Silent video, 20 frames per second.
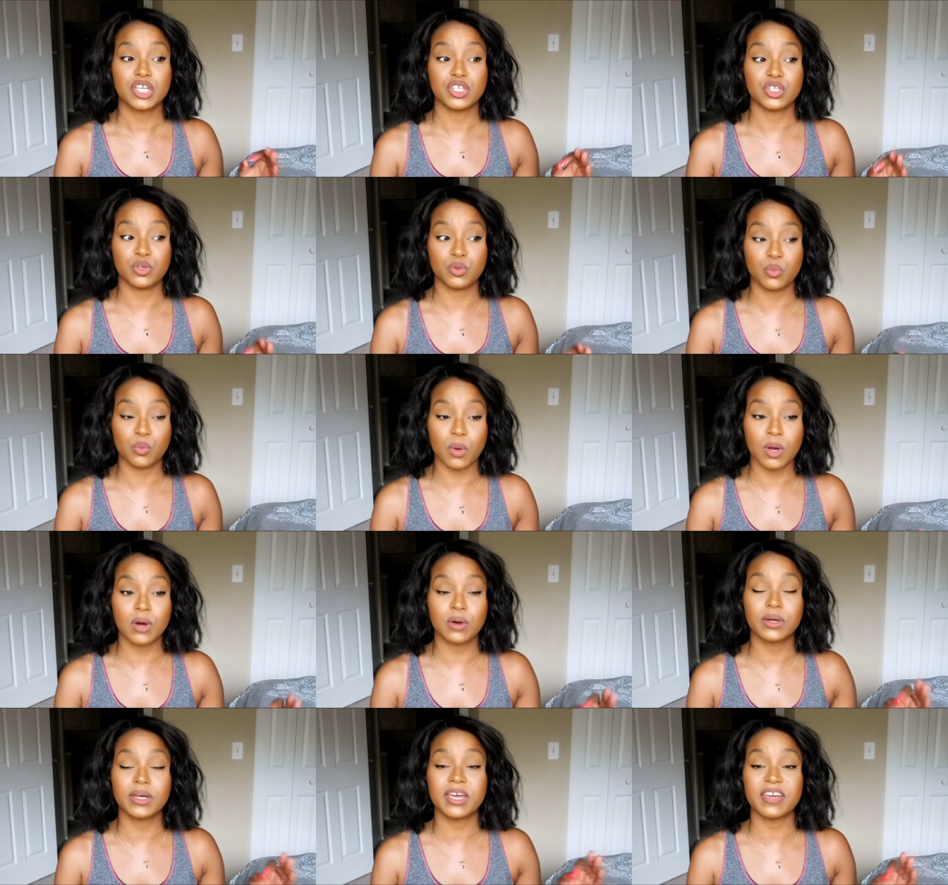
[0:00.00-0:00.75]
you
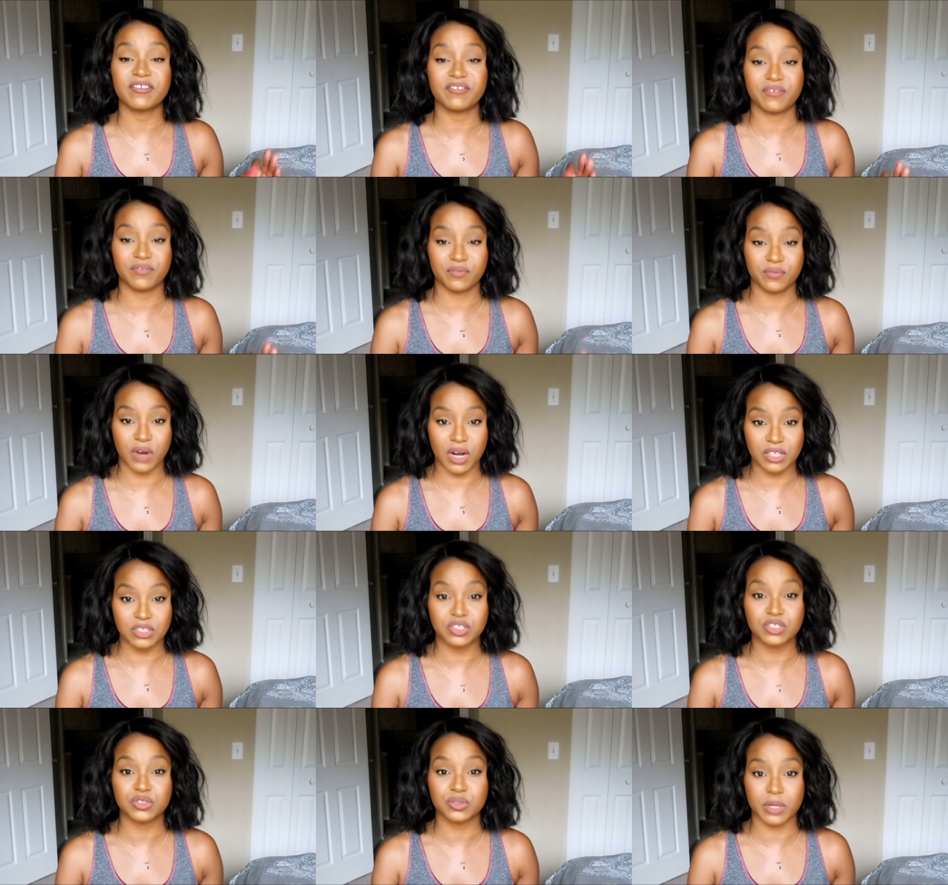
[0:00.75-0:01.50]
will get
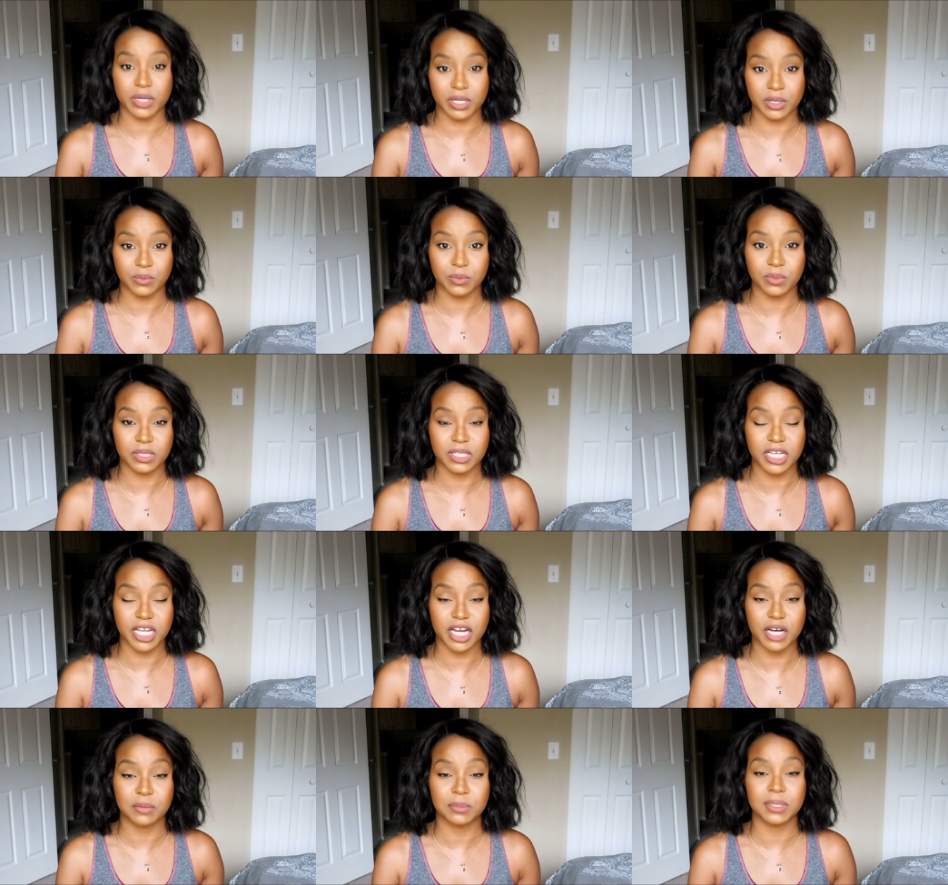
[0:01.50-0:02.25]
frustrated with
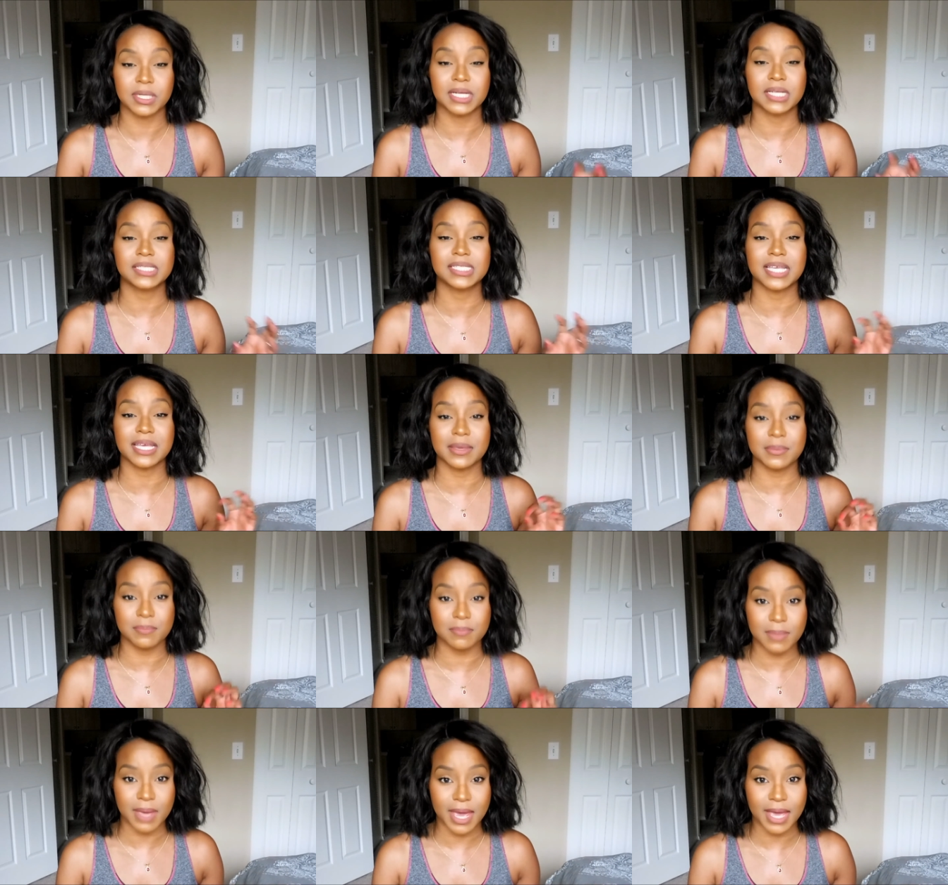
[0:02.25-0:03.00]
the hair because
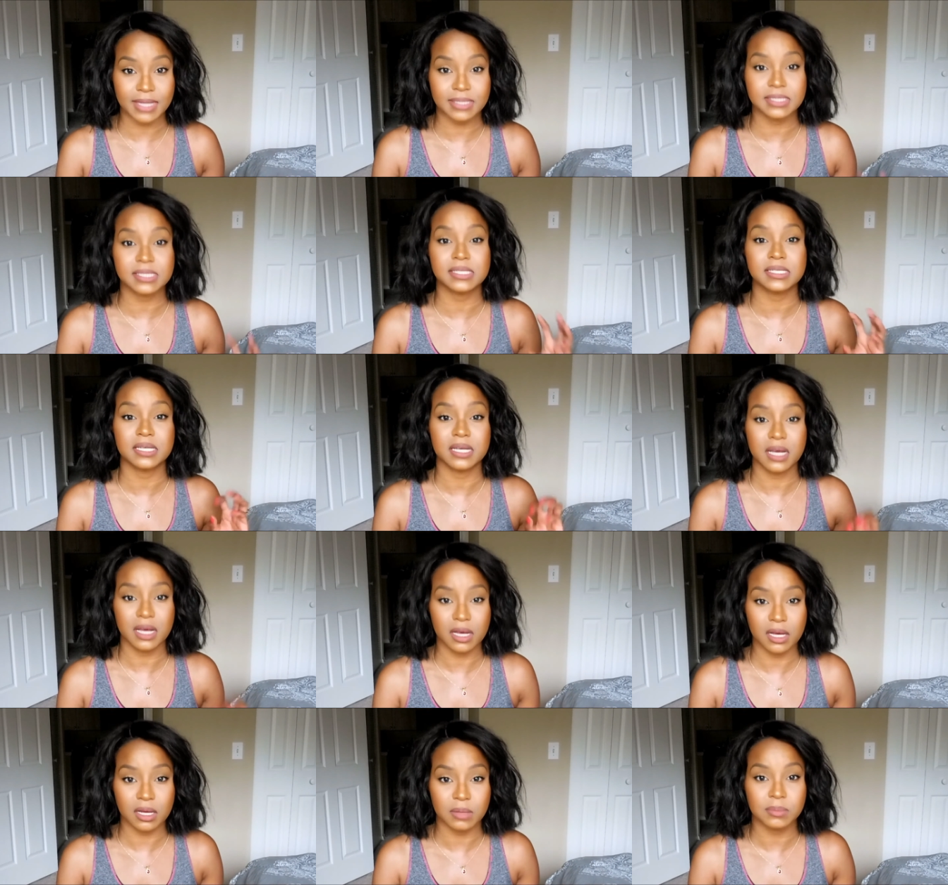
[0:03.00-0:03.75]
it mats
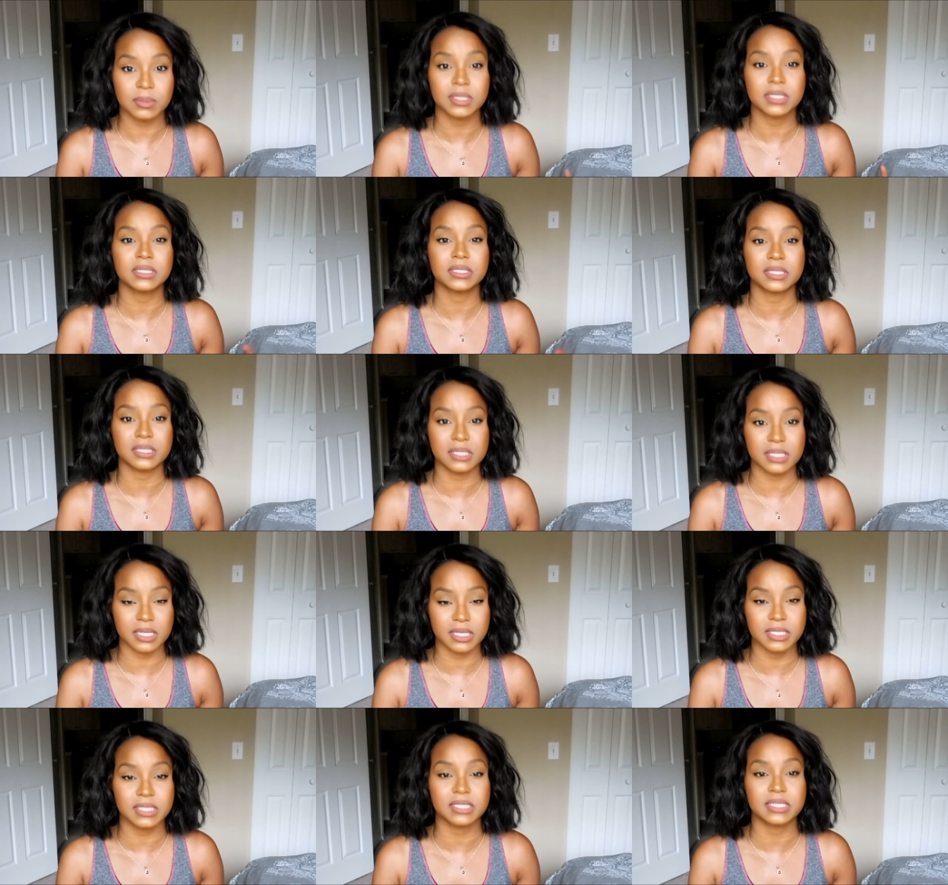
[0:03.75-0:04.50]
up, it
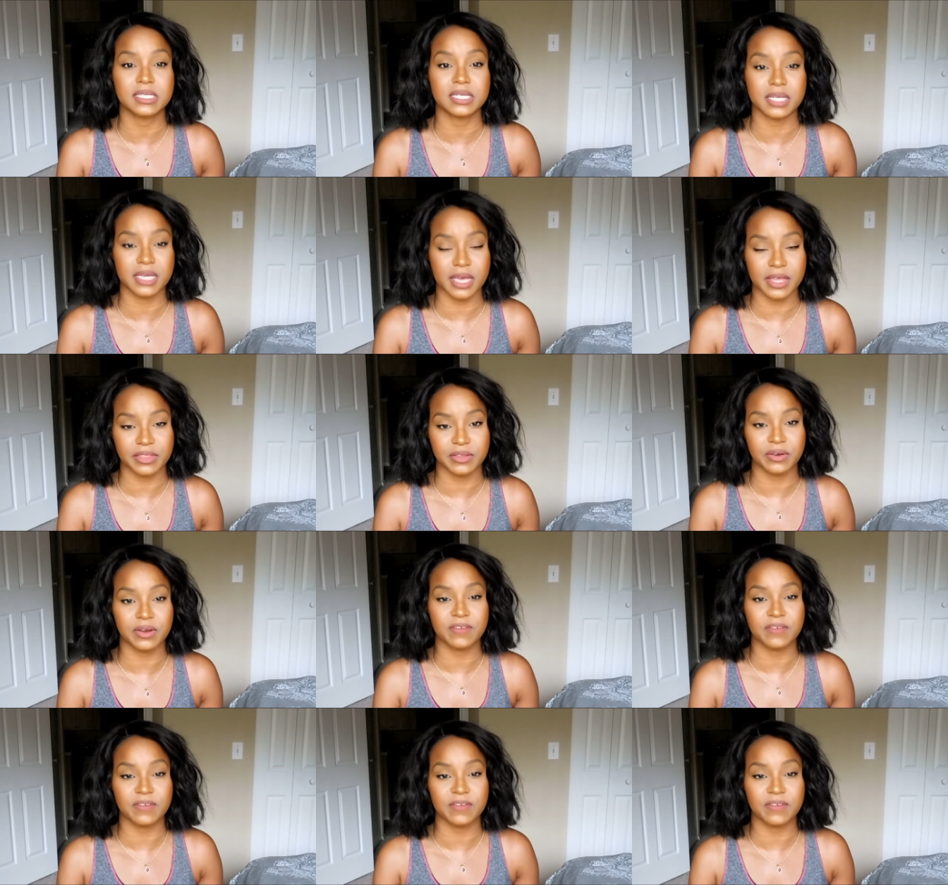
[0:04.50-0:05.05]
sticks together.